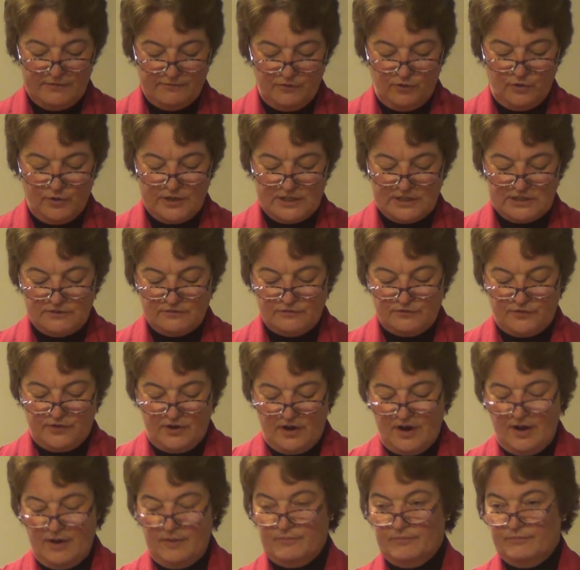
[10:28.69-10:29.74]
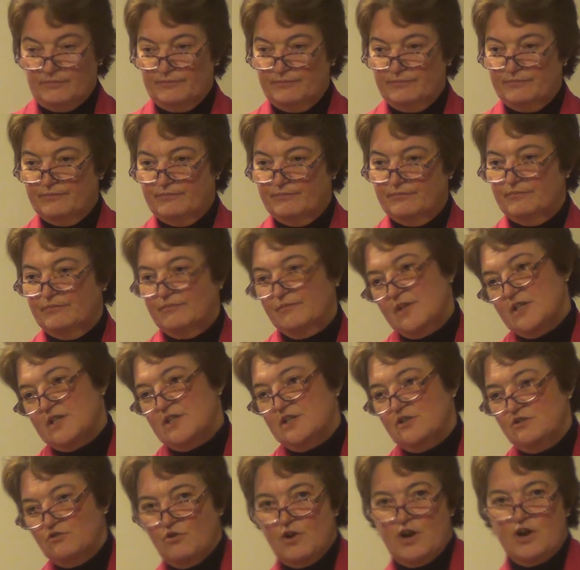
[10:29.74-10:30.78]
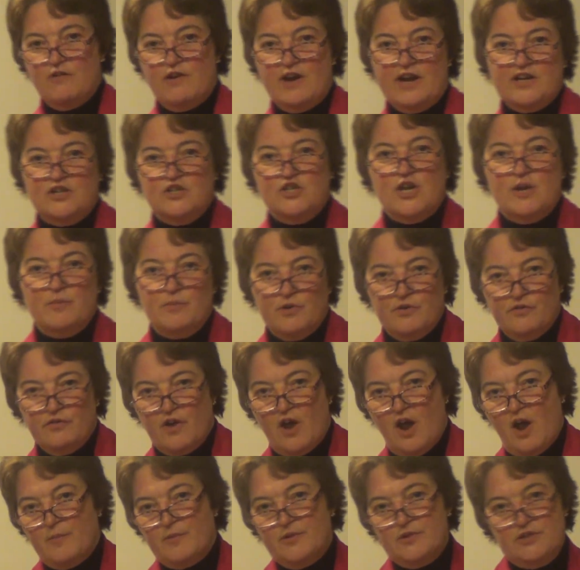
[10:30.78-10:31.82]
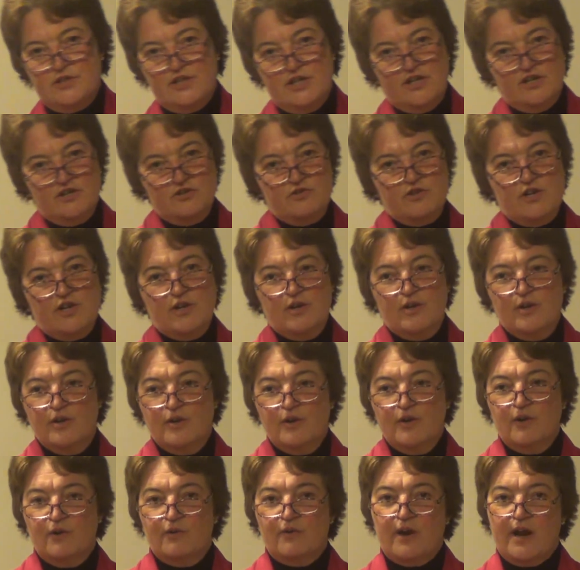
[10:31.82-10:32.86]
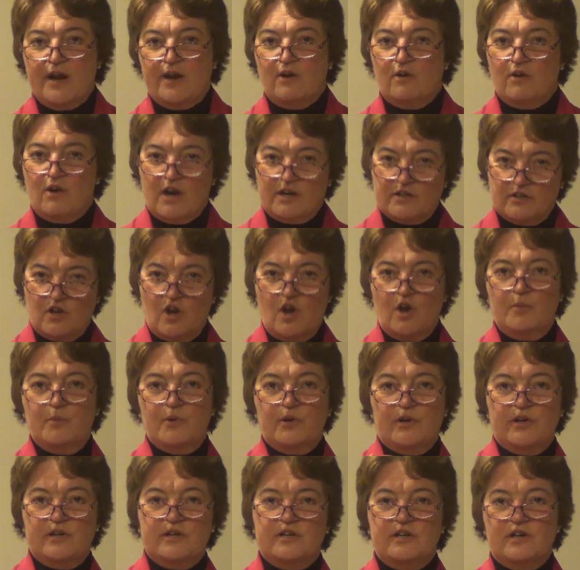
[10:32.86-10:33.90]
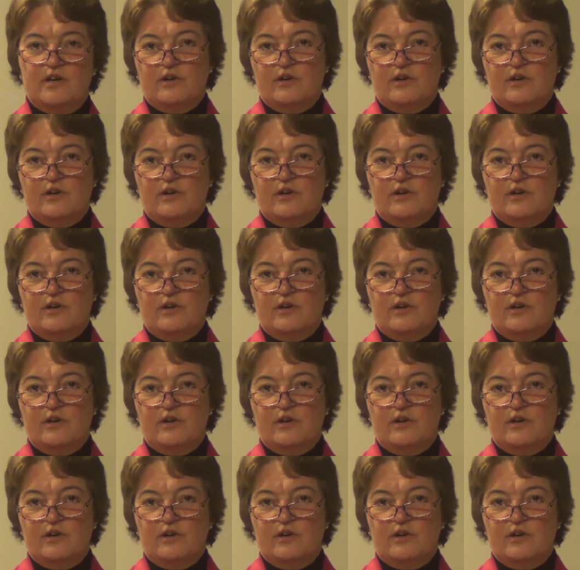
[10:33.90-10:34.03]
invoice from, this is Greater Reading Chamber of Commerce and Industry, right? Or October,